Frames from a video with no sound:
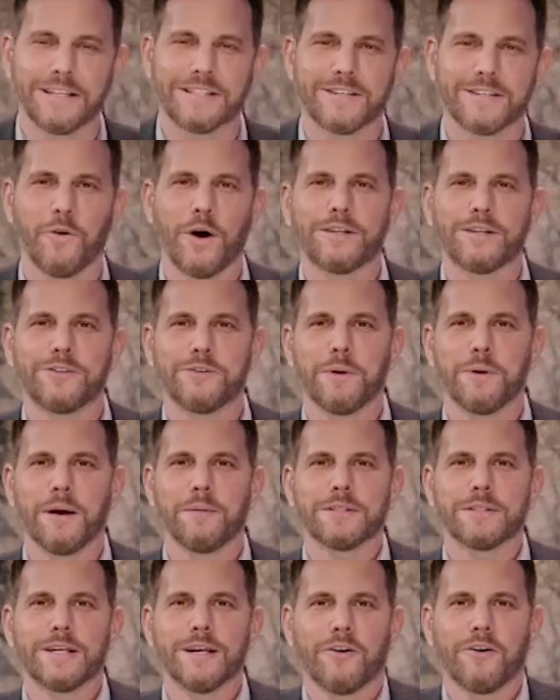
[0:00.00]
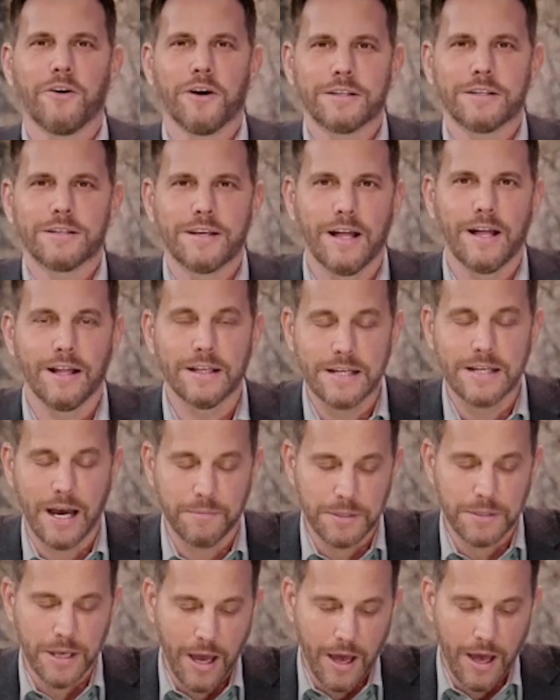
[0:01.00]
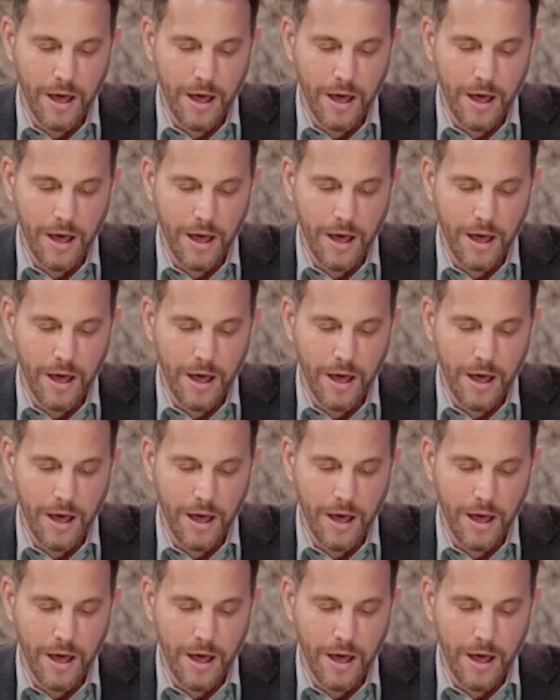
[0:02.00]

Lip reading: face of white supremacy, according to the LA Times.